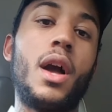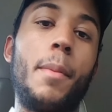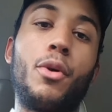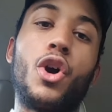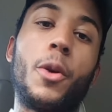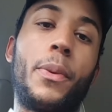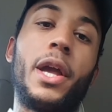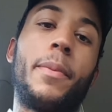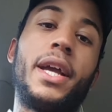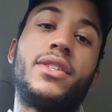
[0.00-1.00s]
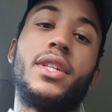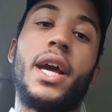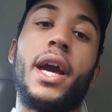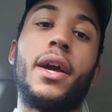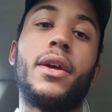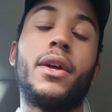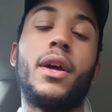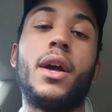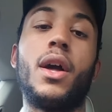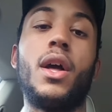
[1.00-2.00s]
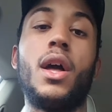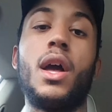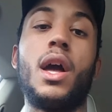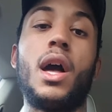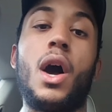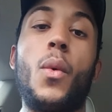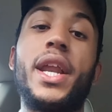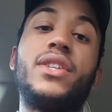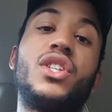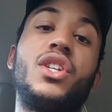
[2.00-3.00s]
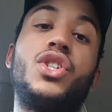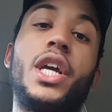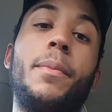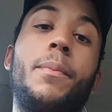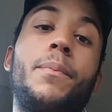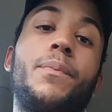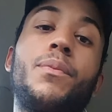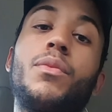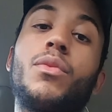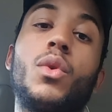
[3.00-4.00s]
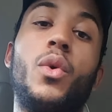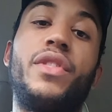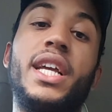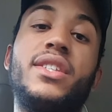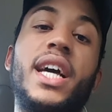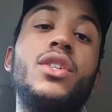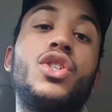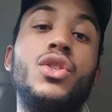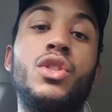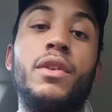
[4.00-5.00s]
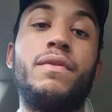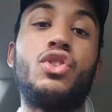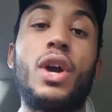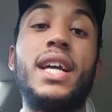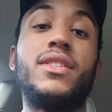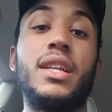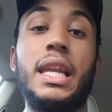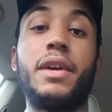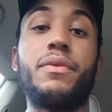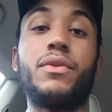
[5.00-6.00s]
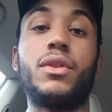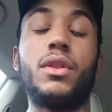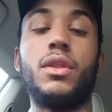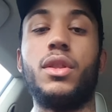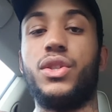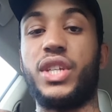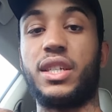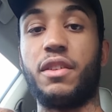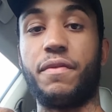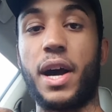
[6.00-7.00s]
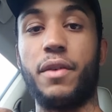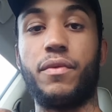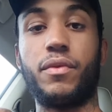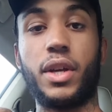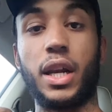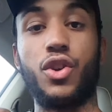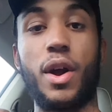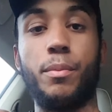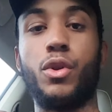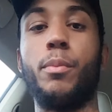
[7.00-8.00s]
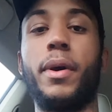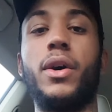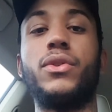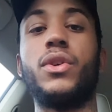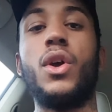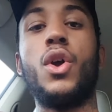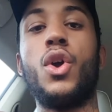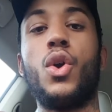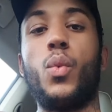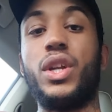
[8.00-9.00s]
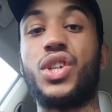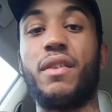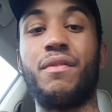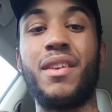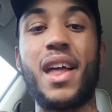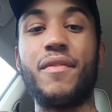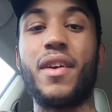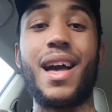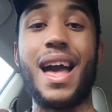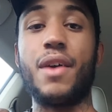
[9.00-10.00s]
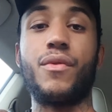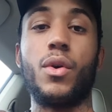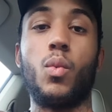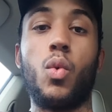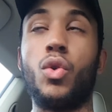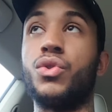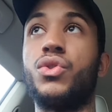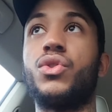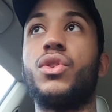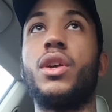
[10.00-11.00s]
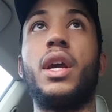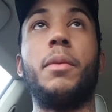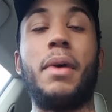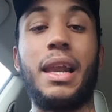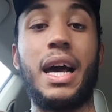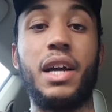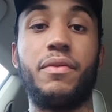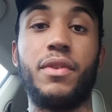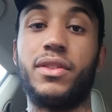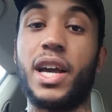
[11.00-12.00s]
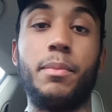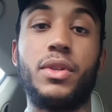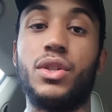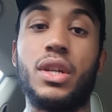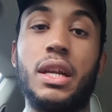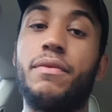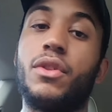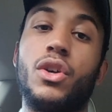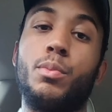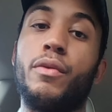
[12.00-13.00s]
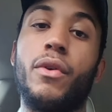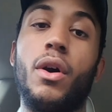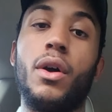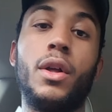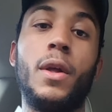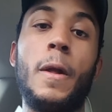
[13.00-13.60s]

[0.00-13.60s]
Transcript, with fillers: I broke a PB today. I went into the gym with the intentions of trying to lift the 65 kilogram dumbbells, which I've never ever once in my life attempted to lift those before.